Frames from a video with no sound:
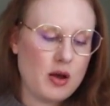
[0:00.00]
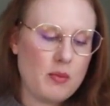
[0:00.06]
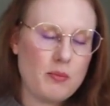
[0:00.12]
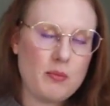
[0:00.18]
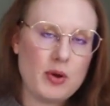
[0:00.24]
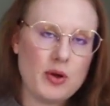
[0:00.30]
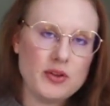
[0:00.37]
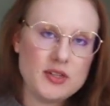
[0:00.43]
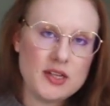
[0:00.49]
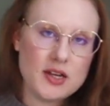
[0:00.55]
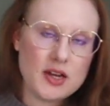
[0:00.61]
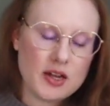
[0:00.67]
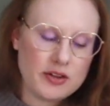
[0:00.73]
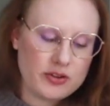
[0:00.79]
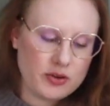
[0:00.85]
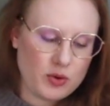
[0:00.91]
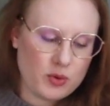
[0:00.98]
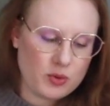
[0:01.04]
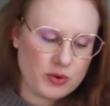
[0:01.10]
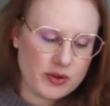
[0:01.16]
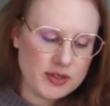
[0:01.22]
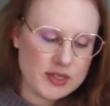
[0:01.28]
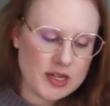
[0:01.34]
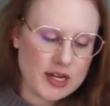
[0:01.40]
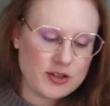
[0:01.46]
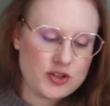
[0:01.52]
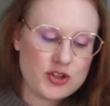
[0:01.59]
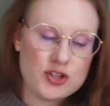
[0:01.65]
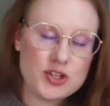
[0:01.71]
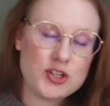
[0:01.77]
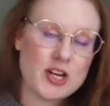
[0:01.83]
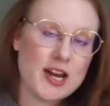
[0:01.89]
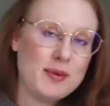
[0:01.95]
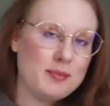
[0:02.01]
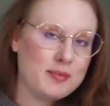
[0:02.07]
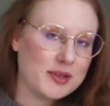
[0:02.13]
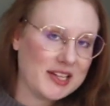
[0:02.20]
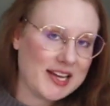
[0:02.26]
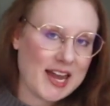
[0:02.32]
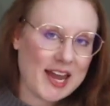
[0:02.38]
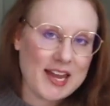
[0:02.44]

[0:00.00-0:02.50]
multicolored horns, and shapely